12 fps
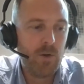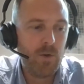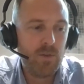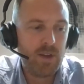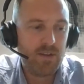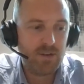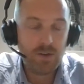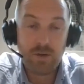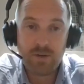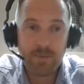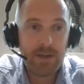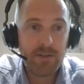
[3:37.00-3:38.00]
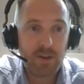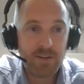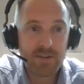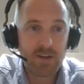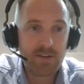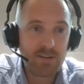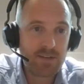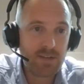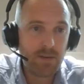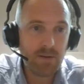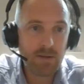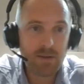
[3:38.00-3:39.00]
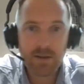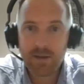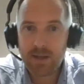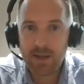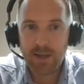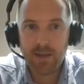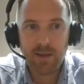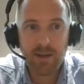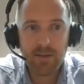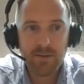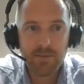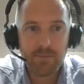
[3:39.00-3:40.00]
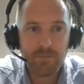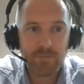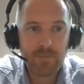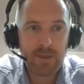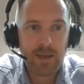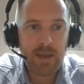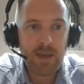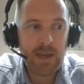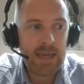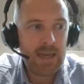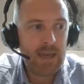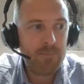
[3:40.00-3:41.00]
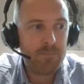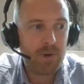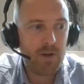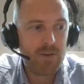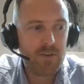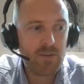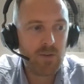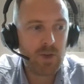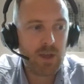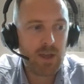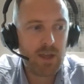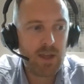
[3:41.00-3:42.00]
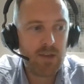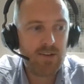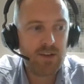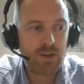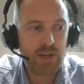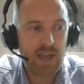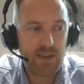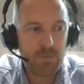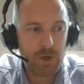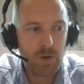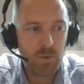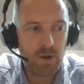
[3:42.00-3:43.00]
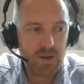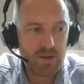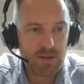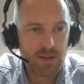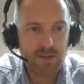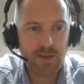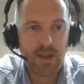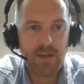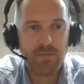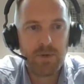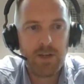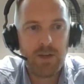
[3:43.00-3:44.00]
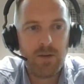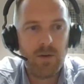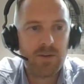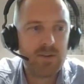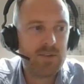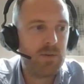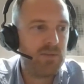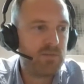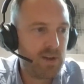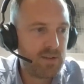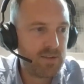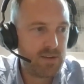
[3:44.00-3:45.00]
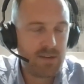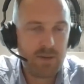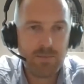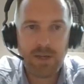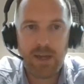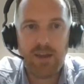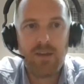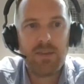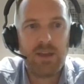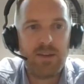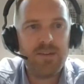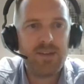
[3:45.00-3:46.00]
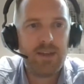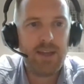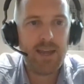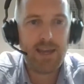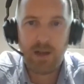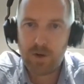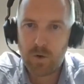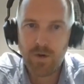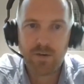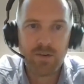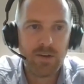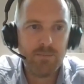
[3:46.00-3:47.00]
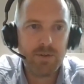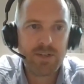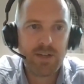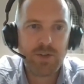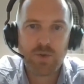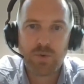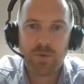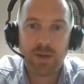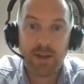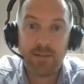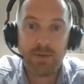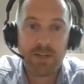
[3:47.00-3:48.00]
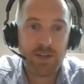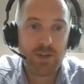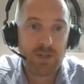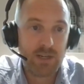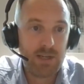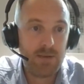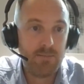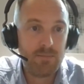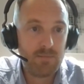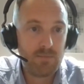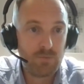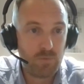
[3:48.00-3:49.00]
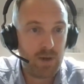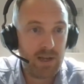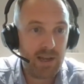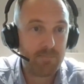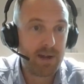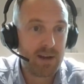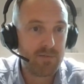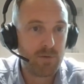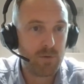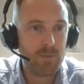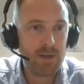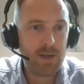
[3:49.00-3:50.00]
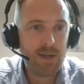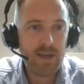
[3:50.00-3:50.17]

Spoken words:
So there's a huge amount of uncertainty in it. But essentially, everybody who works in it, everybody who looks to invest in deep tech, they see a long-term potential that is potentially really impactful.